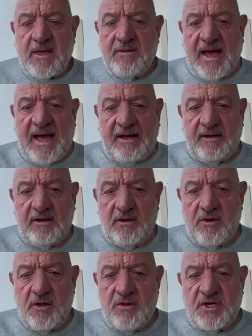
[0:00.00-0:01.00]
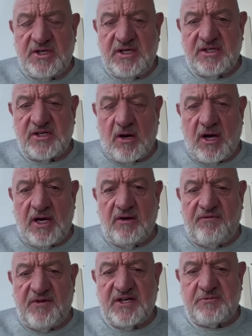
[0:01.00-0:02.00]
that the design
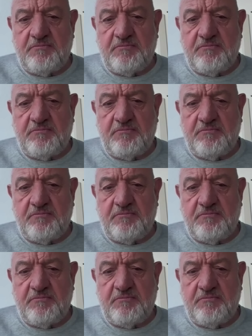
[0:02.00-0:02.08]
of this